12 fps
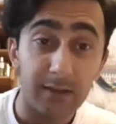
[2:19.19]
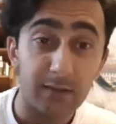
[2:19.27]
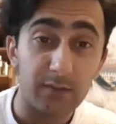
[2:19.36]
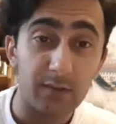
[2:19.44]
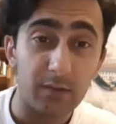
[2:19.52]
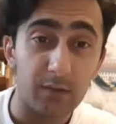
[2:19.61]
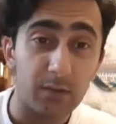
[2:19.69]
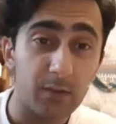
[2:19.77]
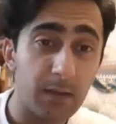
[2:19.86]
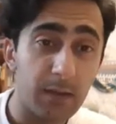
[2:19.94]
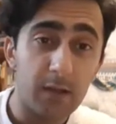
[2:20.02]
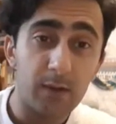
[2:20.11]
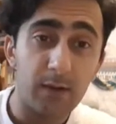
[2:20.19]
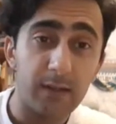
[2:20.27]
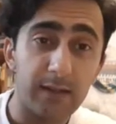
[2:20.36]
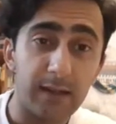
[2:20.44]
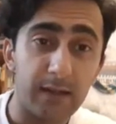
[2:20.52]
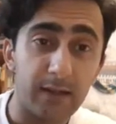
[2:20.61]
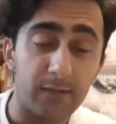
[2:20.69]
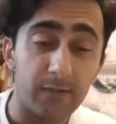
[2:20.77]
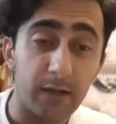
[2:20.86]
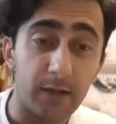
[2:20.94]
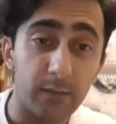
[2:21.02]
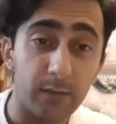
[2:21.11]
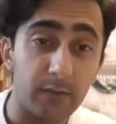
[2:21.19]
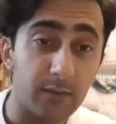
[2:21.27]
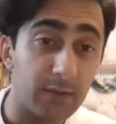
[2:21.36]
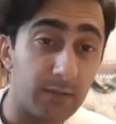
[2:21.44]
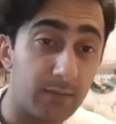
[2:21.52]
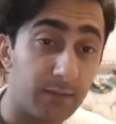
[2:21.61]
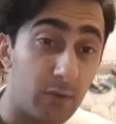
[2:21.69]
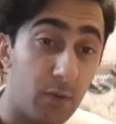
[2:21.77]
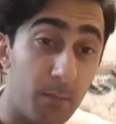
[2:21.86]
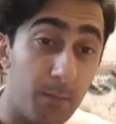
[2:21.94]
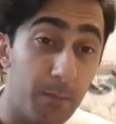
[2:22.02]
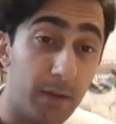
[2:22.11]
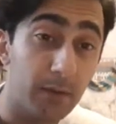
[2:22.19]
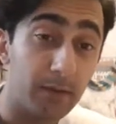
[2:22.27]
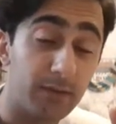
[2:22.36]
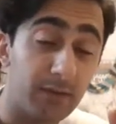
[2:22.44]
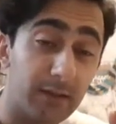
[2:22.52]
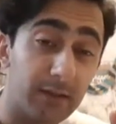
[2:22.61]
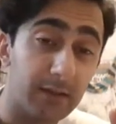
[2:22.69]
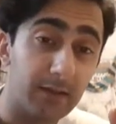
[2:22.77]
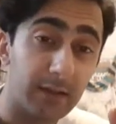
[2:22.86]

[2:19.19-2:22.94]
So great date night fragrance for both genders,